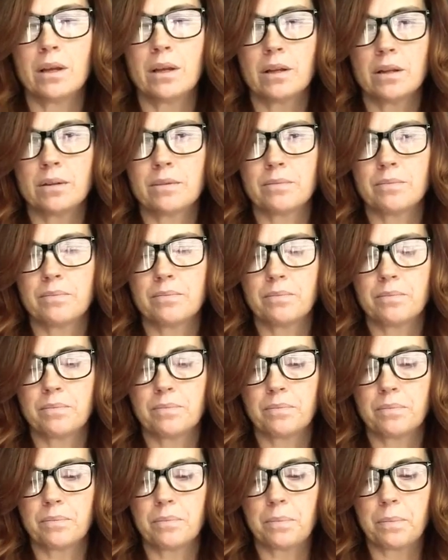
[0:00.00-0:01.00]
And I'm not
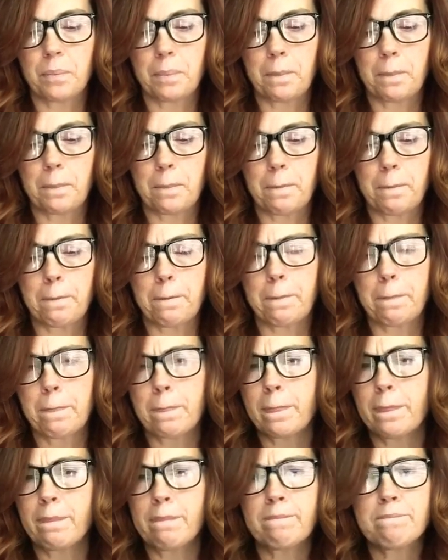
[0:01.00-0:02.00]
asking that
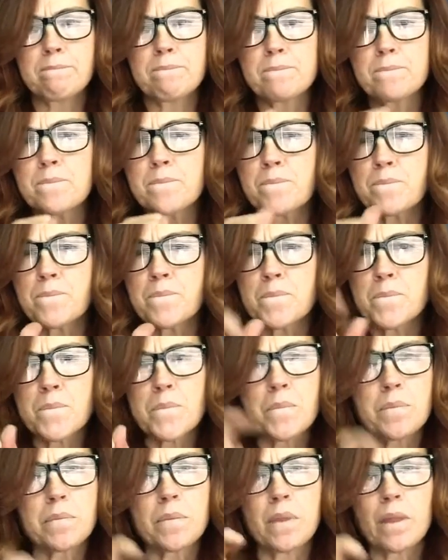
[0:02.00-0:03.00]
this looks
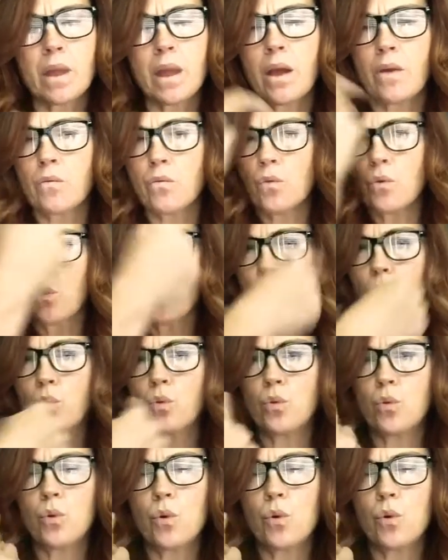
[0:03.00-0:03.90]
totally accurate, guys,